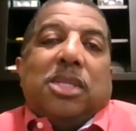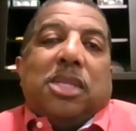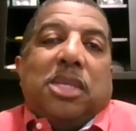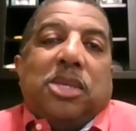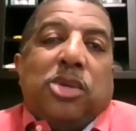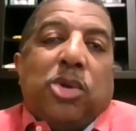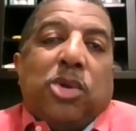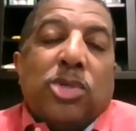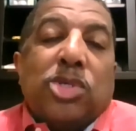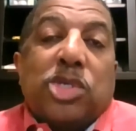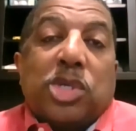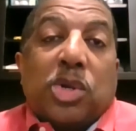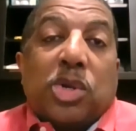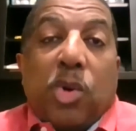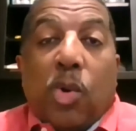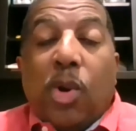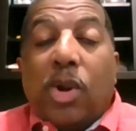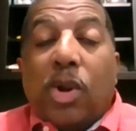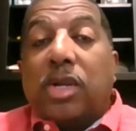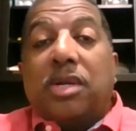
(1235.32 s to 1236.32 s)
Your
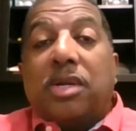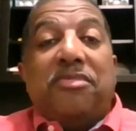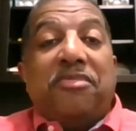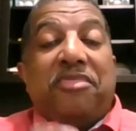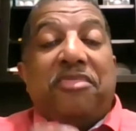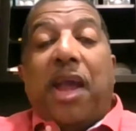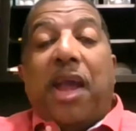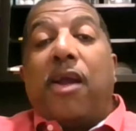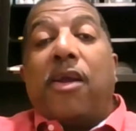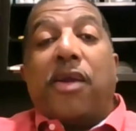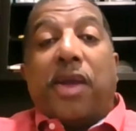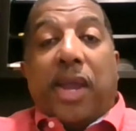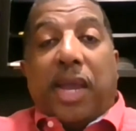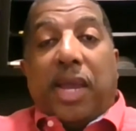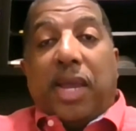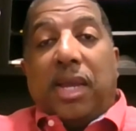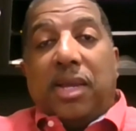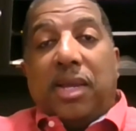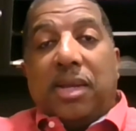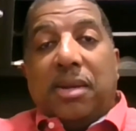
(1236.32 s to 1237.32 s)
score could
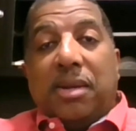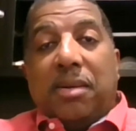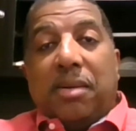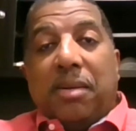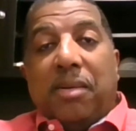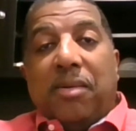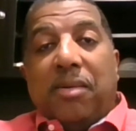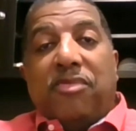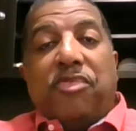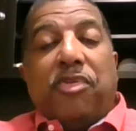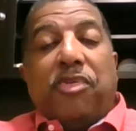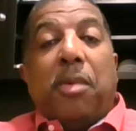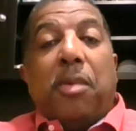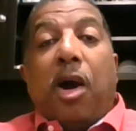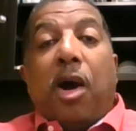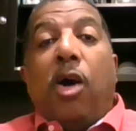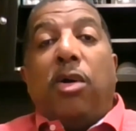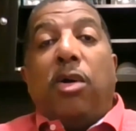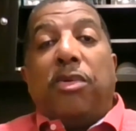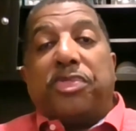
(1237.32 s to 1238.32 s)
vary from
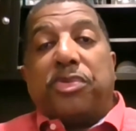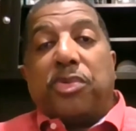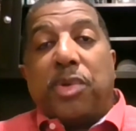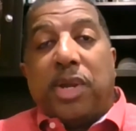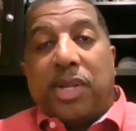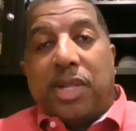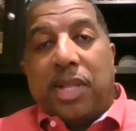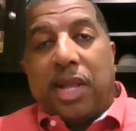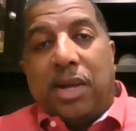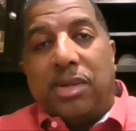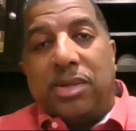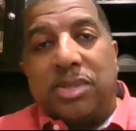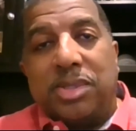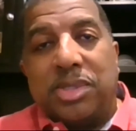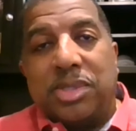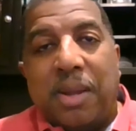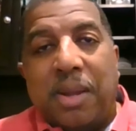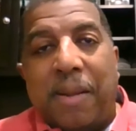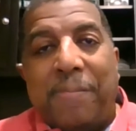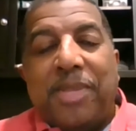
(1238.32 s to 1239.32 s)
all three of
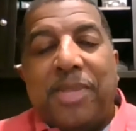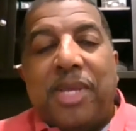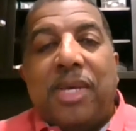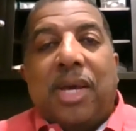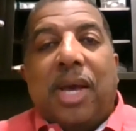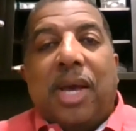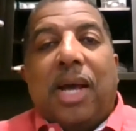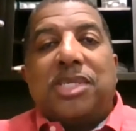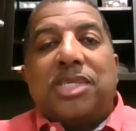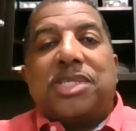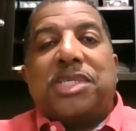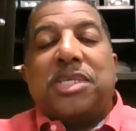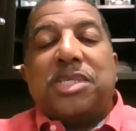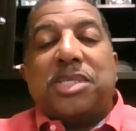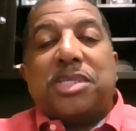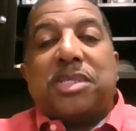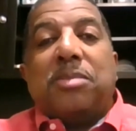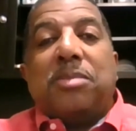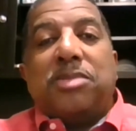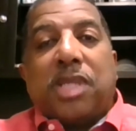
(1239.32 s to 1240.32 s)
those.
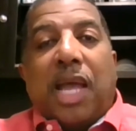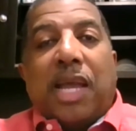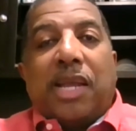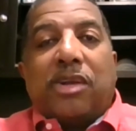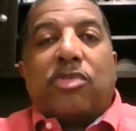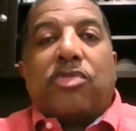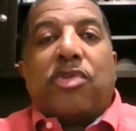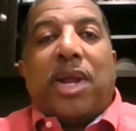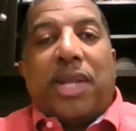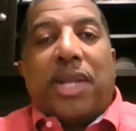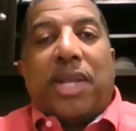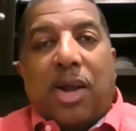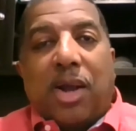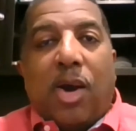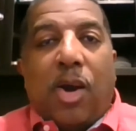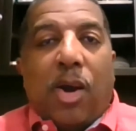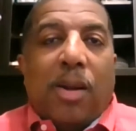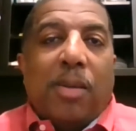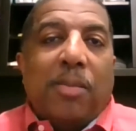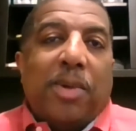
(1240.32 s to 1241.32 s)
Systems like Credit
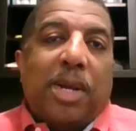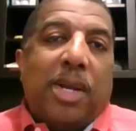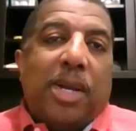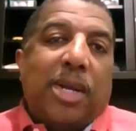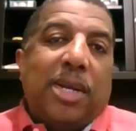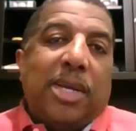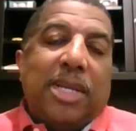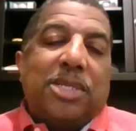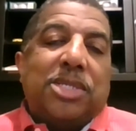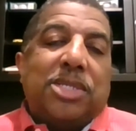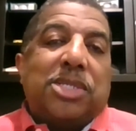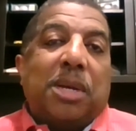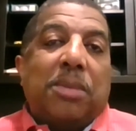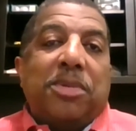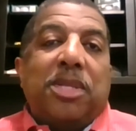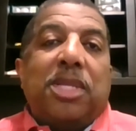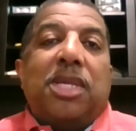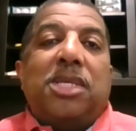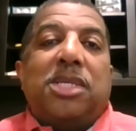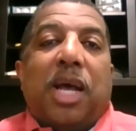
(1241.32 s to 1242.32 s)
Karma and
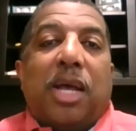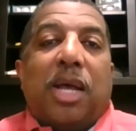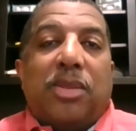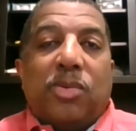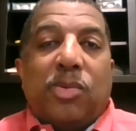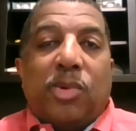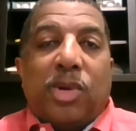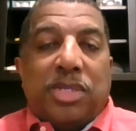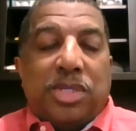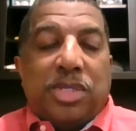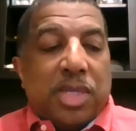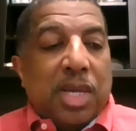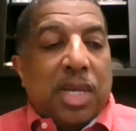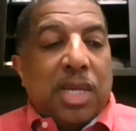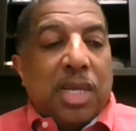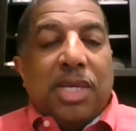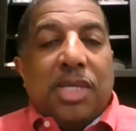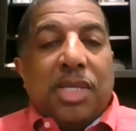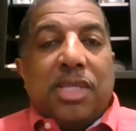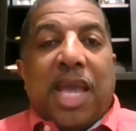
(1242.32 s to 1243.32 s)
some of these other ones,
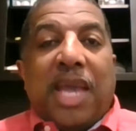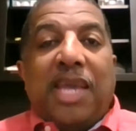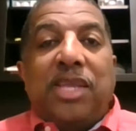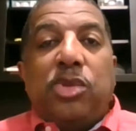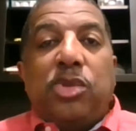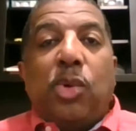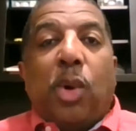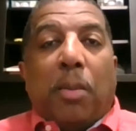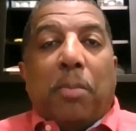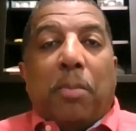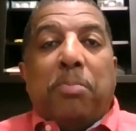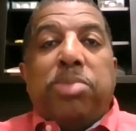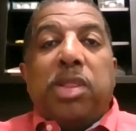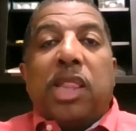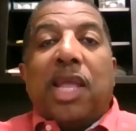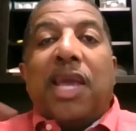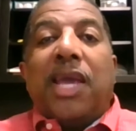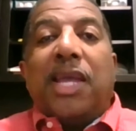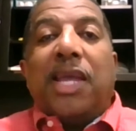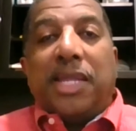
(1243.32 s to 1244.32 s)
they do a
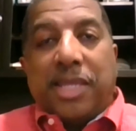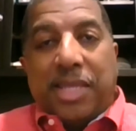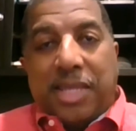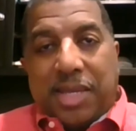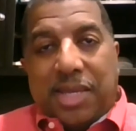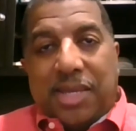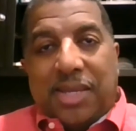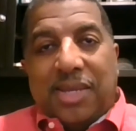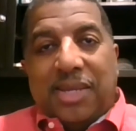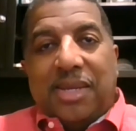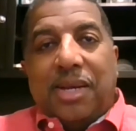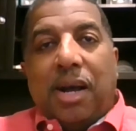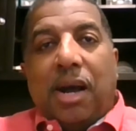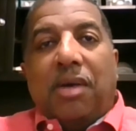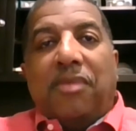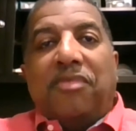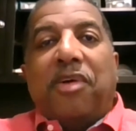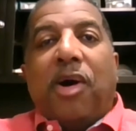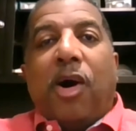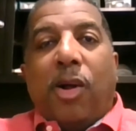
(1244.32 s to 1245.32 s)
blend
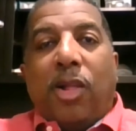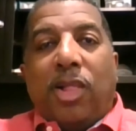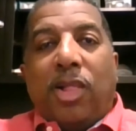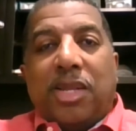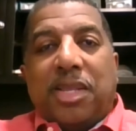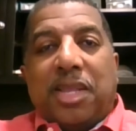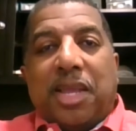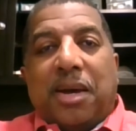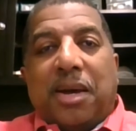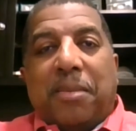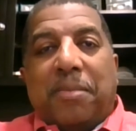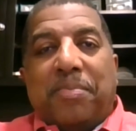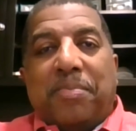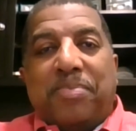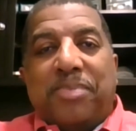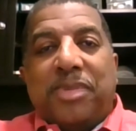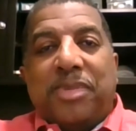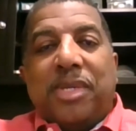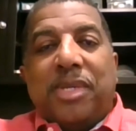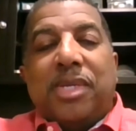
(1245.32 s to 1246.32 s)
of all of
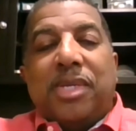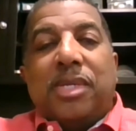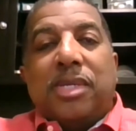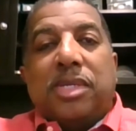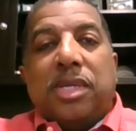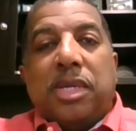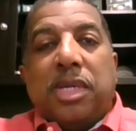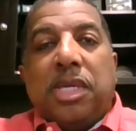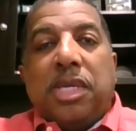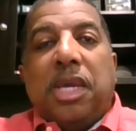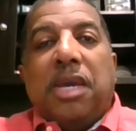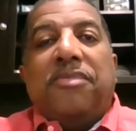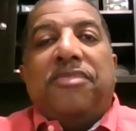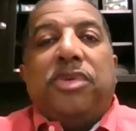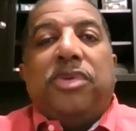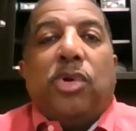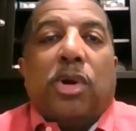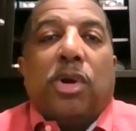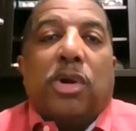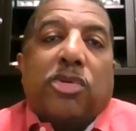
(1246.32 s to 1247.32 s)
them to give
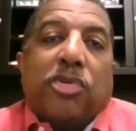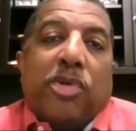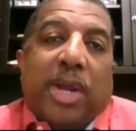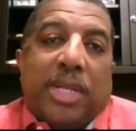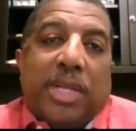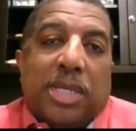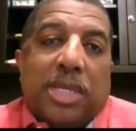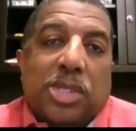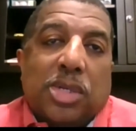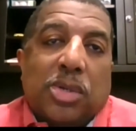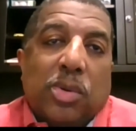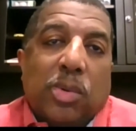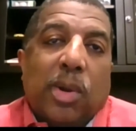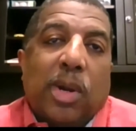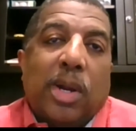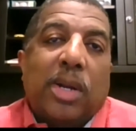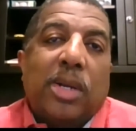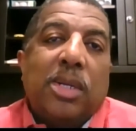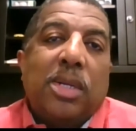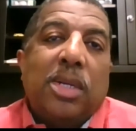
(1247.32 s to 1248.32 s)
you a credit score,